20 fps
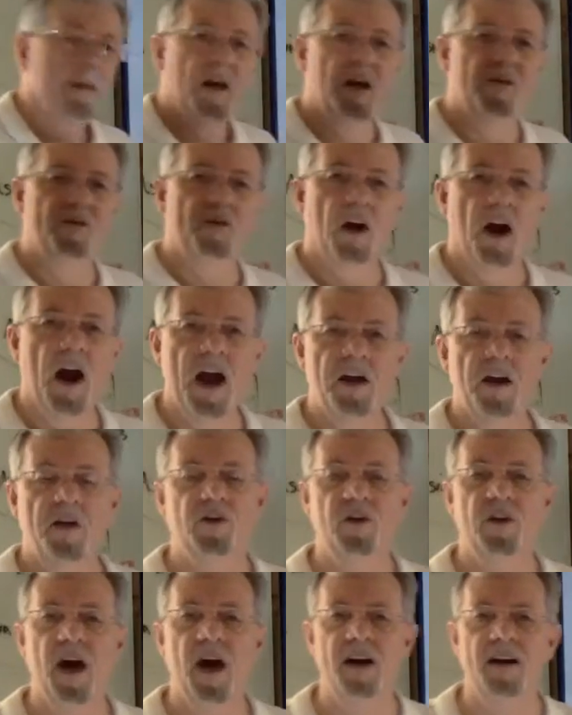If, you're if
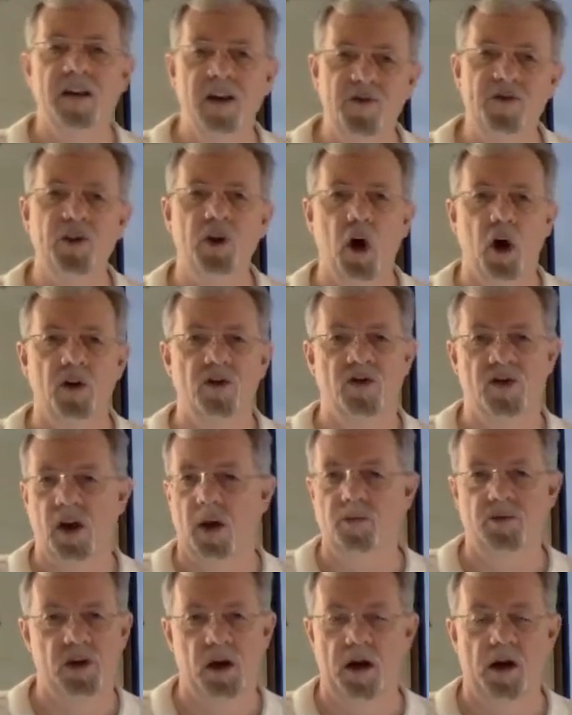you've got a difficult
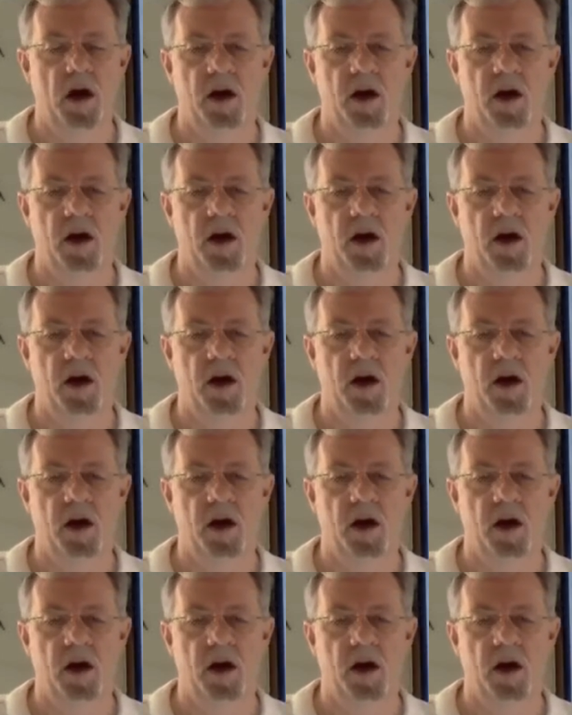subject,